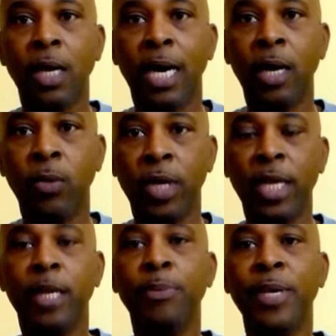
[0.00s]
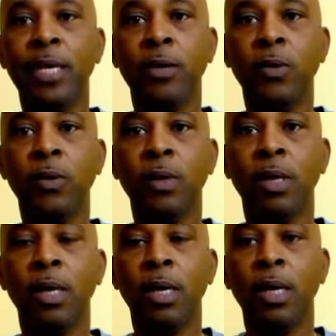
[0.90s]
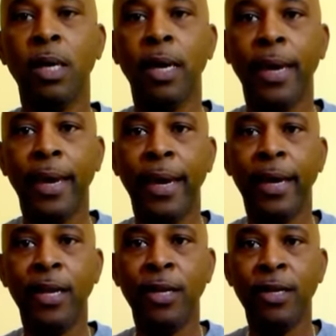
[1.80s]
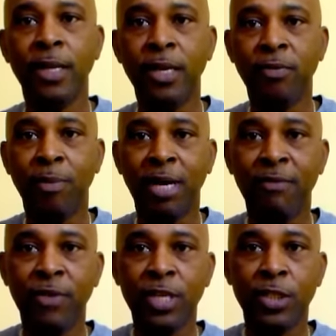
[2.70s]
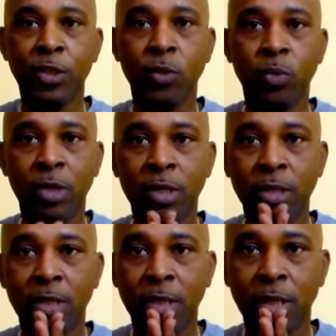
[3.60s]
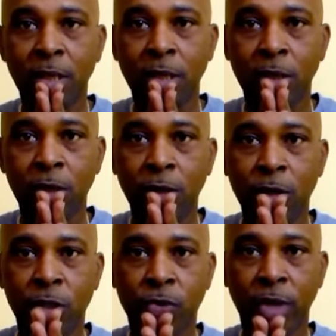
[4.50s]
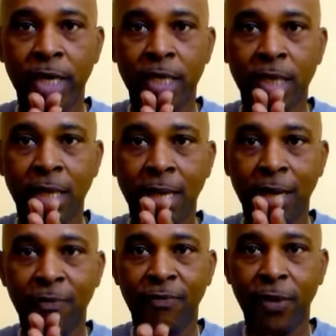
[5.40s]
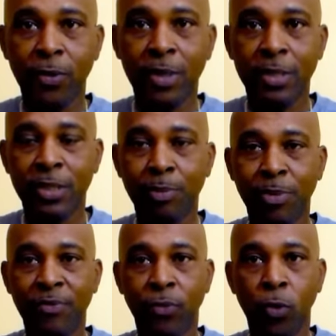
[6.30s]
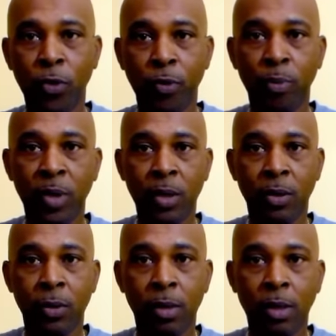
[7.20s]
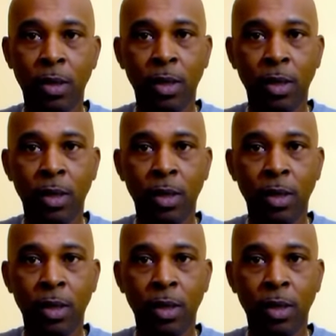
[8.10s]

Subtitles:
I would eat a meal, and if my vision was straight and focused before the meal,